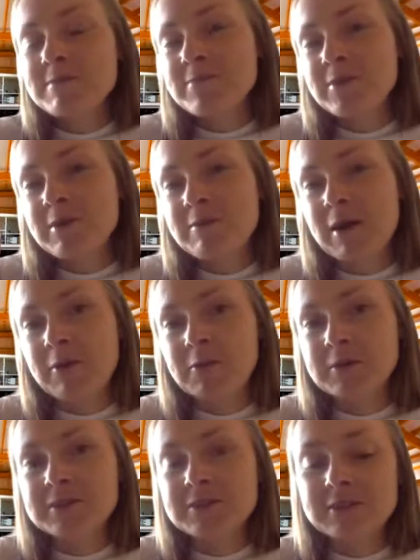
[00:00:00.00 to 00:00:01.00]
more about
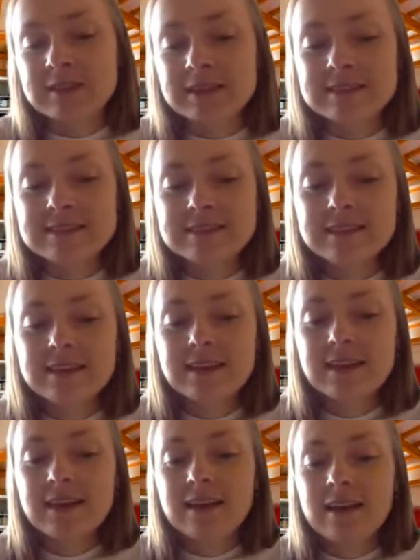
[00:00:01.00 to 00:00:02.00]
what you need.
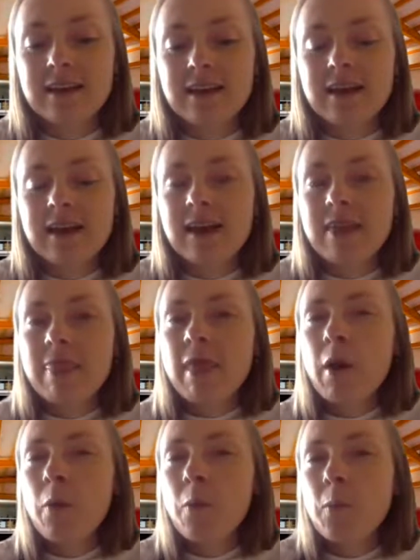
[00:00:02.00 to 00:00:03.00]

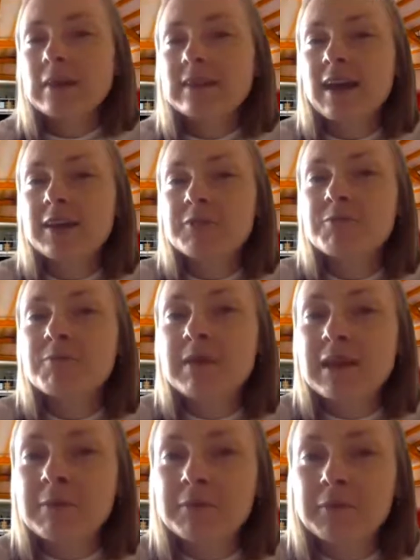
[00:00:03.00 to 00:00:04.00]
Now, what kind of
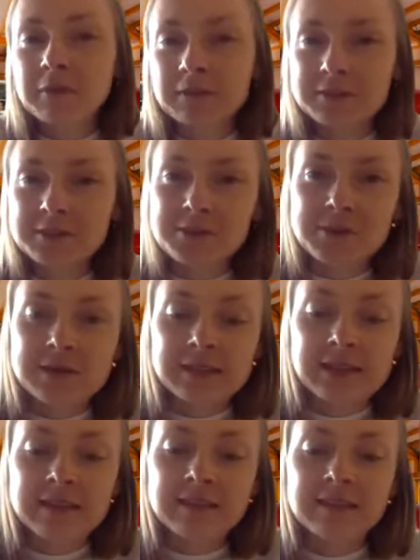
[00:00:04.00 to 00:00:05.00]
people do you
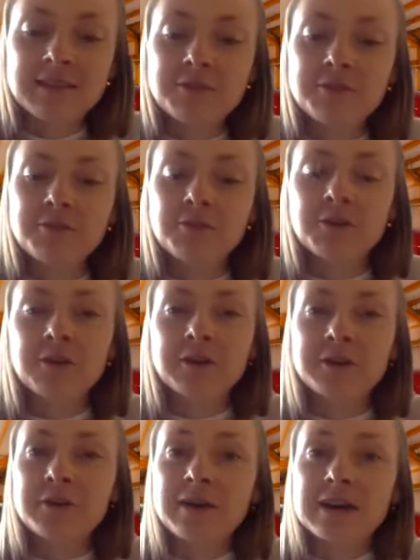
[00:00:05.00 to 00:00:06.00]
need for
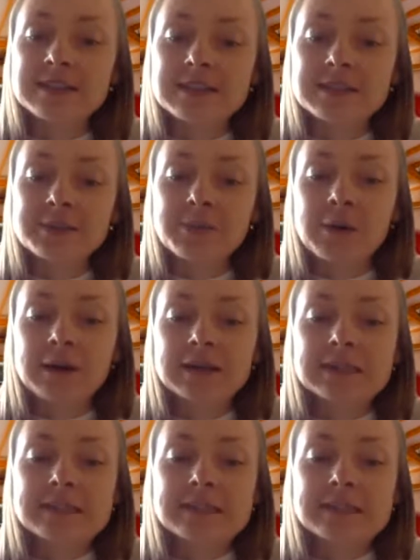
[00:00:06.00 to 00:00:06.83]
your idea to work?